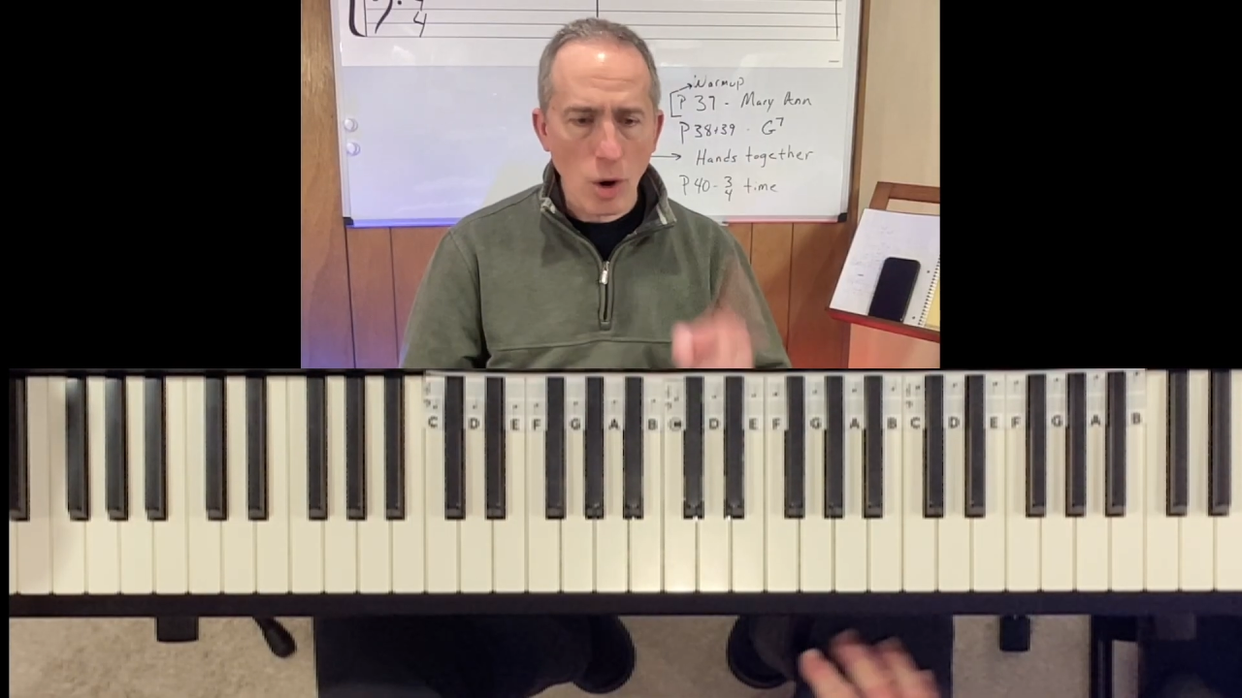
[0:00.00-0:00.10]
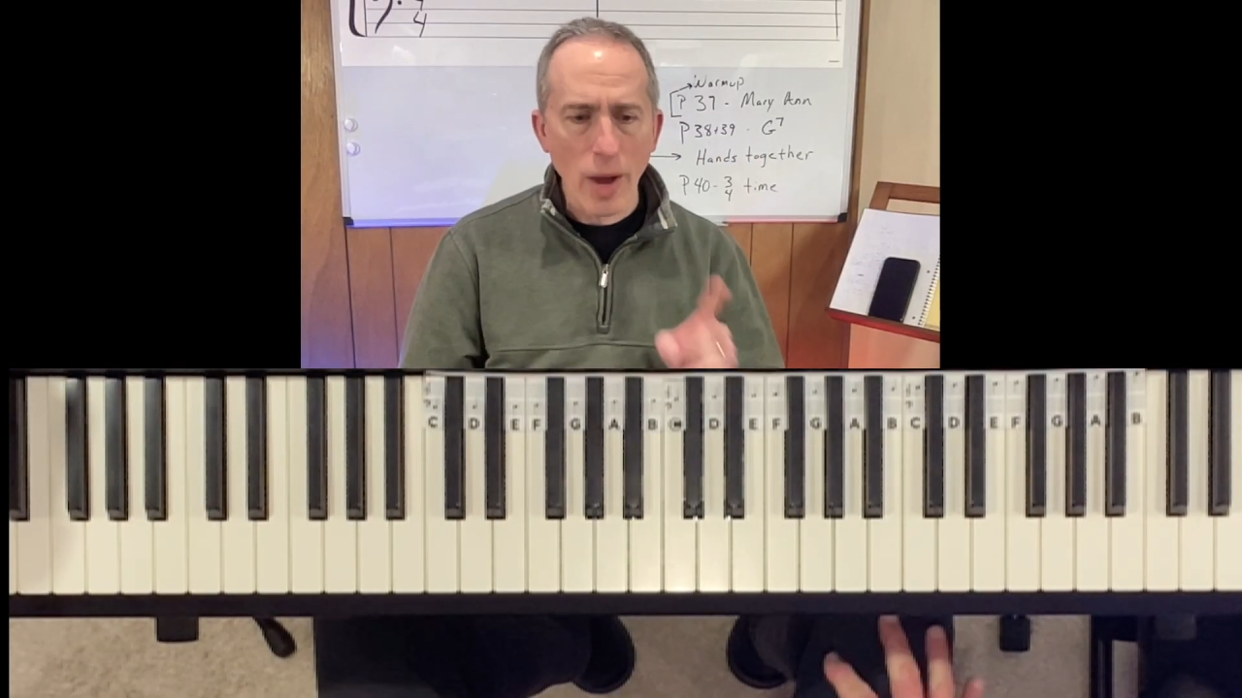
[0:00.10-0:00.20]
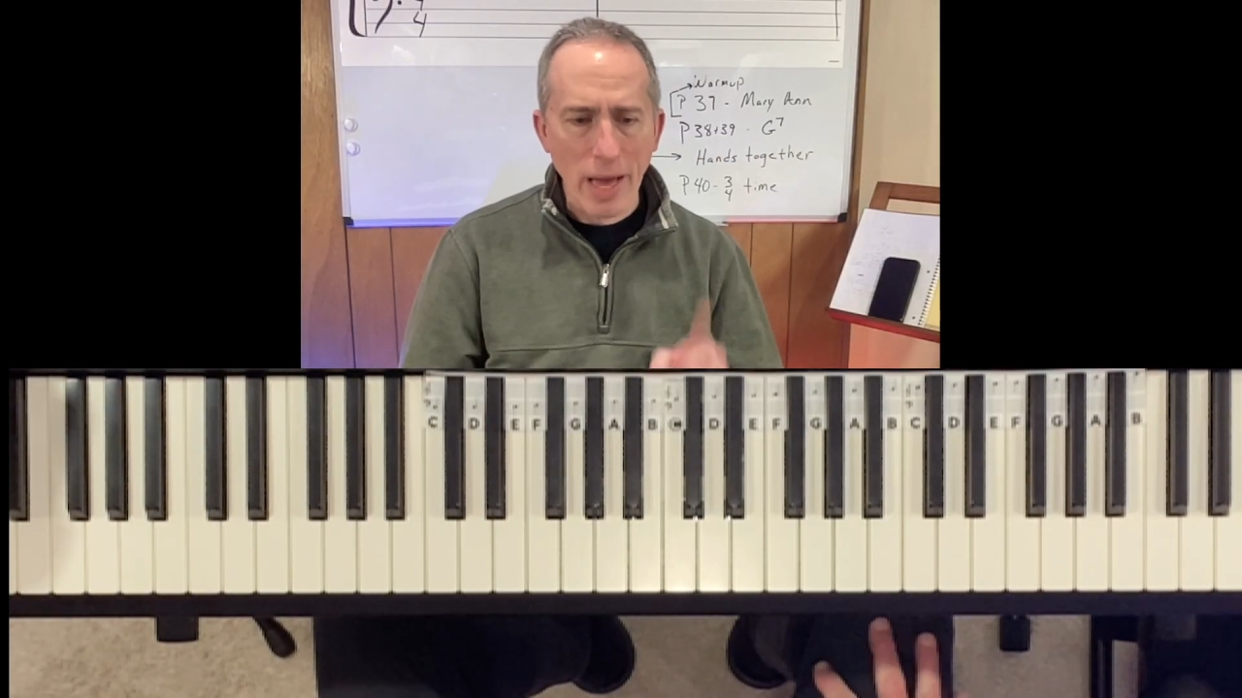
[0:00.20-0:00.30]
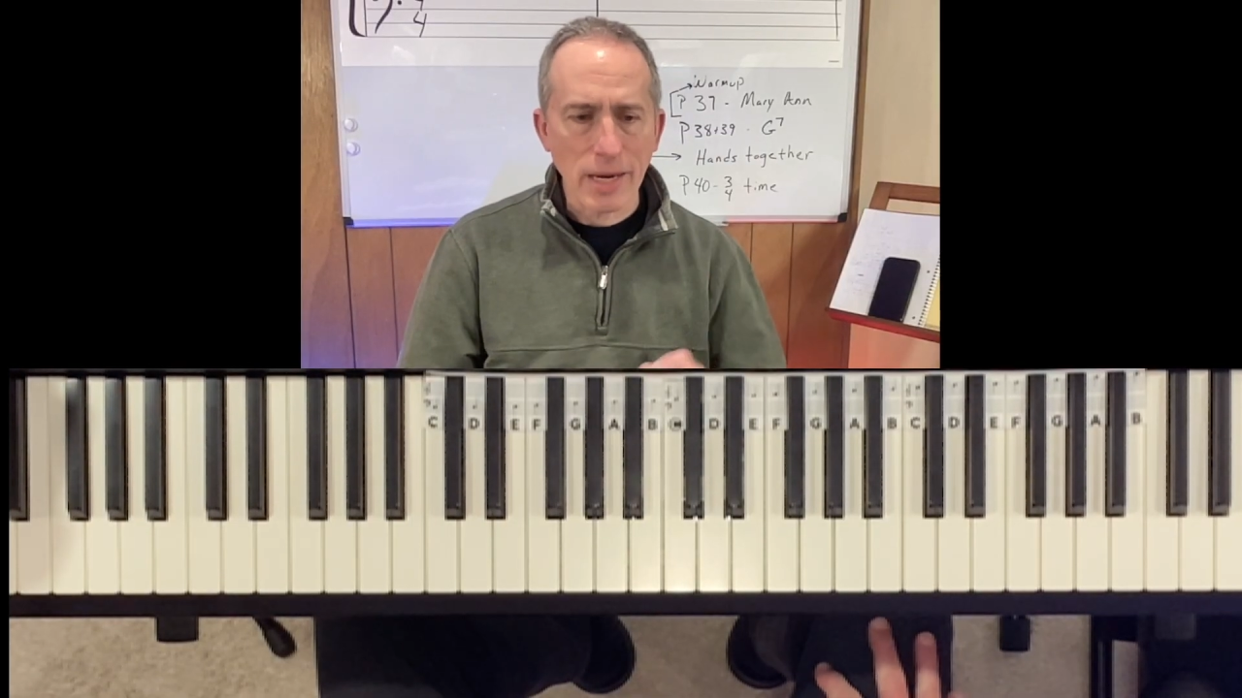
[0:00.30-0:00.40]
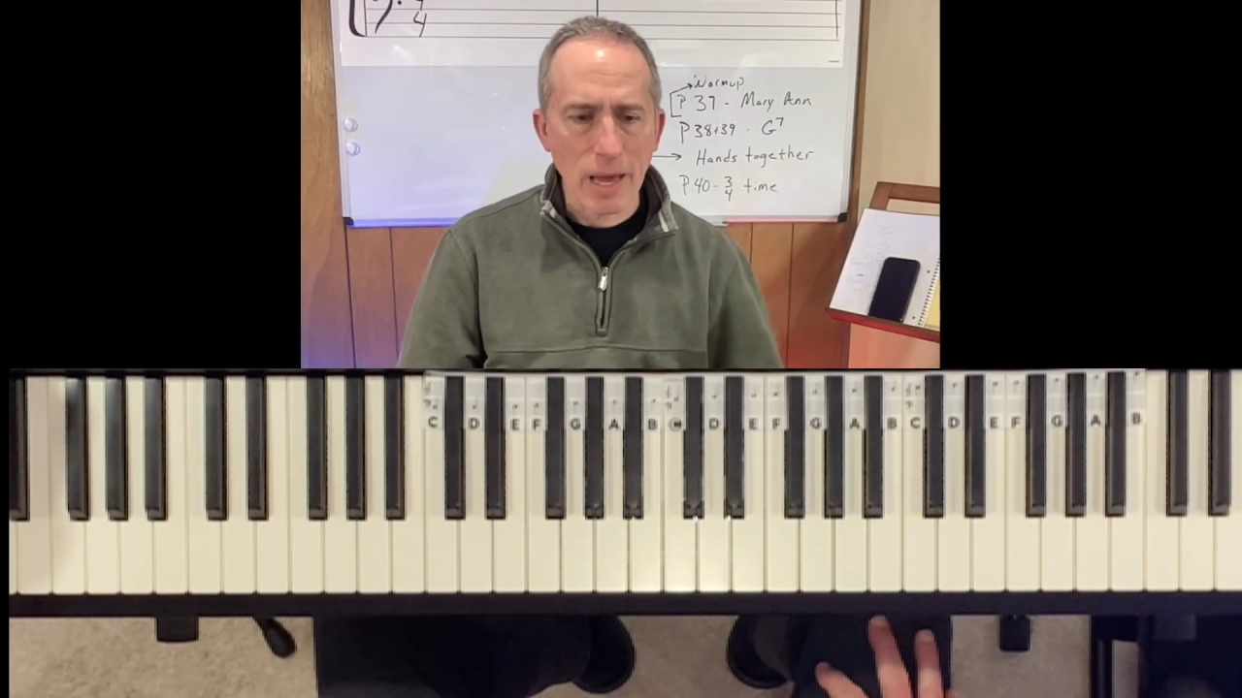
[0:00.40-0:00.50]

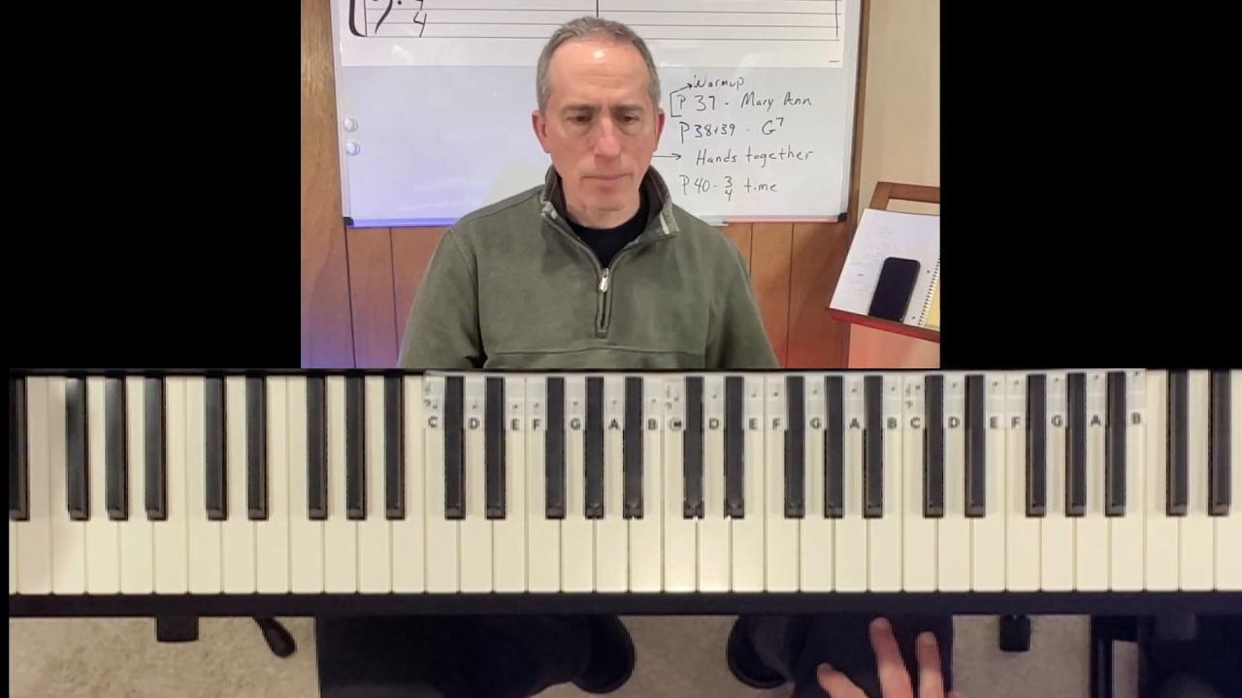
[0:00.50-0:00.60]
go ahead